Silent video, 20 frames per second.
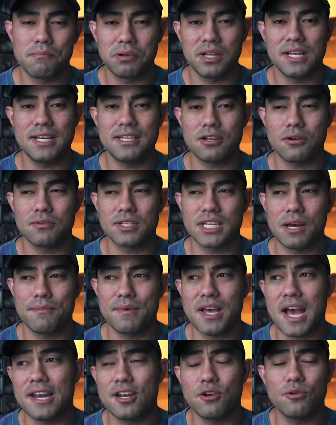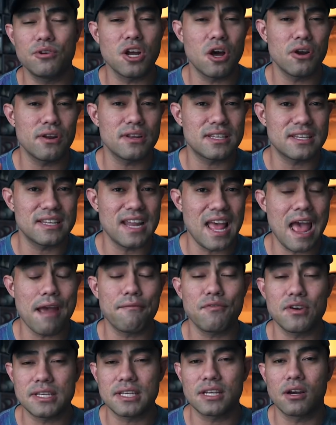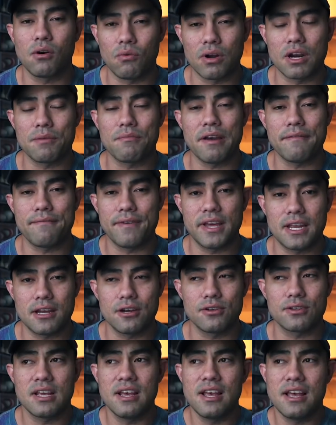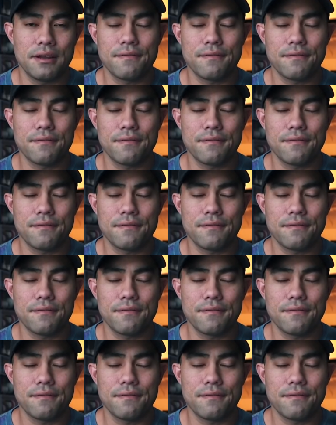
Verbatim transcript: Please don't tell me I do donuts in every single one of my videos.